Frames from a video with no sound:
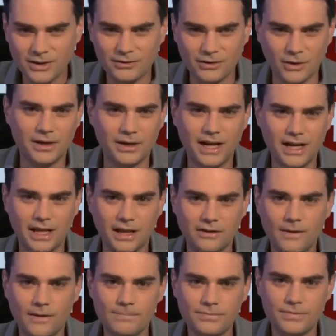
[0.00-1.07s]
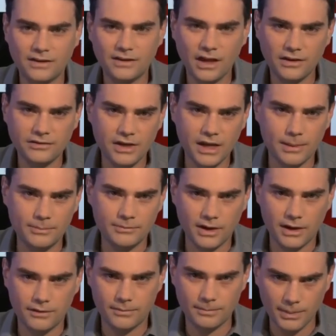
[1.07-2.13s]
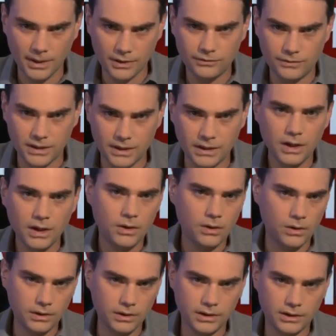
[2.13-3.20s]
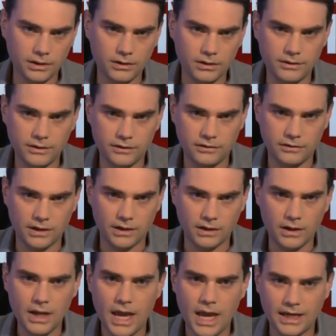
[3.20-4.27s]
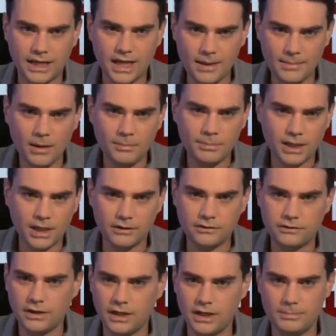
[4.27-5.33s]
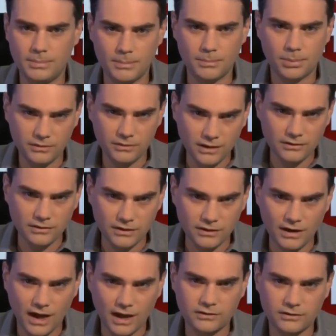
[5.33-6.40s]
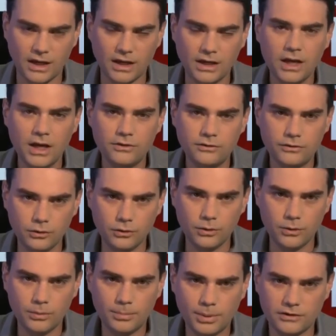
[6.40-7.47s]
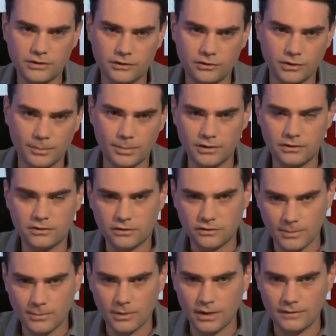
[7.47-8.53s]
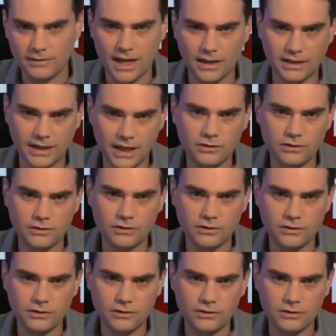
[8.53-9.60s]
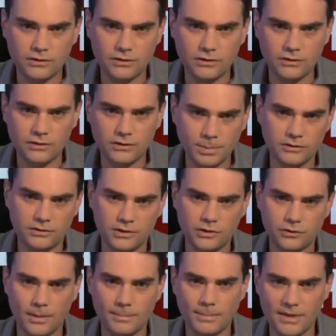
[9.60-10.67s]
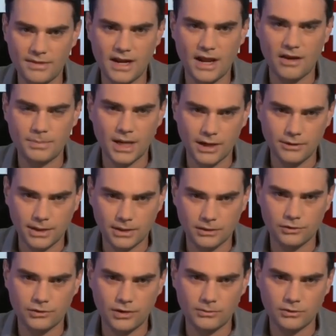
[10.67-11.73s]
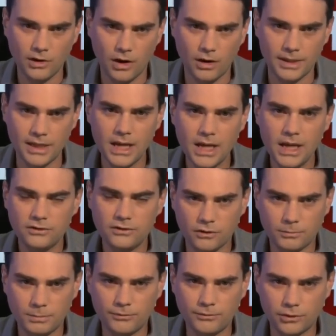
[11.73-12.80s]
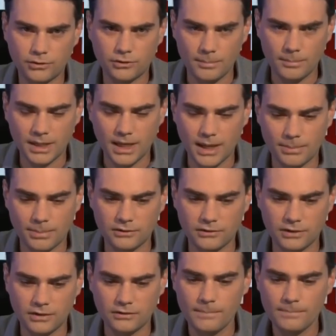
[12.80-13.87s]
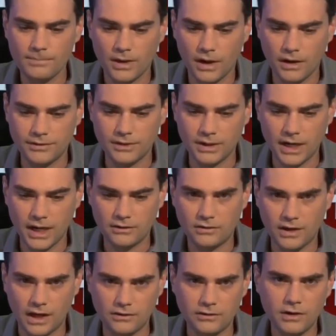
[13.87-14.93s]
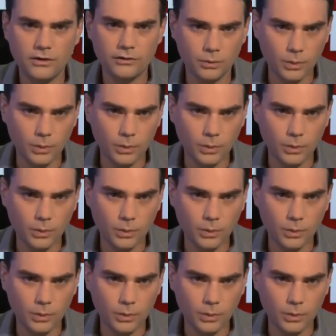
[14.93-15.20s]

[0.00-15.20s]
So in any case, that dossier comes out from BuzzFeed earlier this year. And it came out because it had been presented, the dossier, to President Trump, or at least a summary of the allegations had been presented to President Trump by then FBI Director James Comey just before Trump became president of the United States.